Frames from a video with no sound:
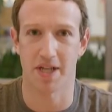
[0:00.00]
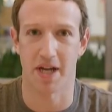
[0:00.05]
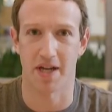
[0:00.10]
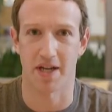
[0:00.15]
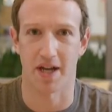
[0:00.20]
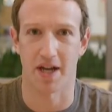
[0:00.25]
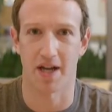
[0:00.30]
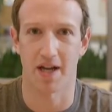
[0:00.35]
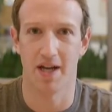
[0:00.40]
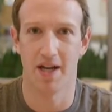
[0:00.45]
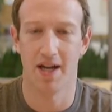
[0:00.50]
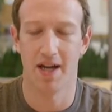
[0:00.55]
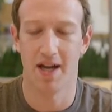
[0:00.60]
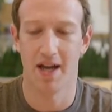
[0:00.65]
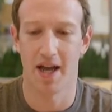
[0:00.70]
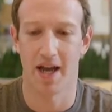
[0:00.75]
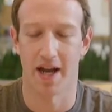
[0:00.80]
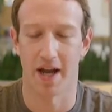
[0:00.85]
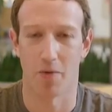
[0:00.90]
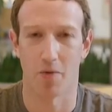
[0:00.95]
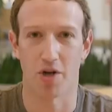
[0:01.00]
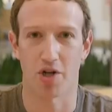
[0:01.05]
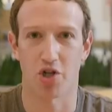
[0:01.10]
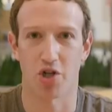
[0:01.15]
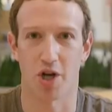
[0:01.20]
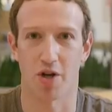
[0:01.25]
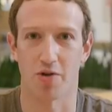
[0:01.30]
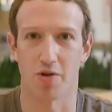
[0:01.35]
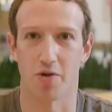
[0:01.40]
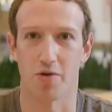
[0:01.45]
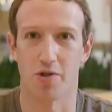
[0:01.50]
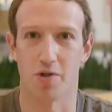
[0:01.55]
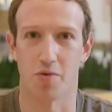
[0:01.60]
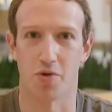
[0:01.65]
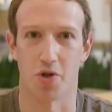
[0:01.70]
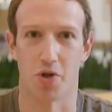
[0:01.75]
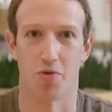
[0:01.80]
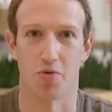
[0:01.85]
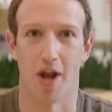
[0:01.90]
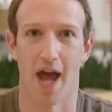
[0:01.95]
be taking, and I want to share those
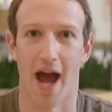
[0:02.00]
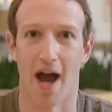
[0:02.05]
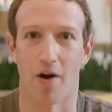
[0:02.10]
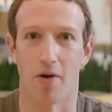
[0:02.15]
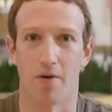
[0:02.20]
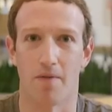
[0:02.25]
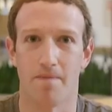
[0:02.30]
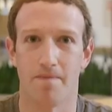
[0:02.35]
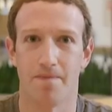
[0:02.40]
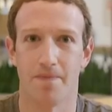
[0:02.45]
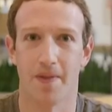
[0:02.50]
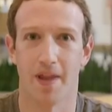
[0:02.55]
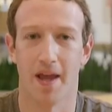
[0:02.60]
with you now.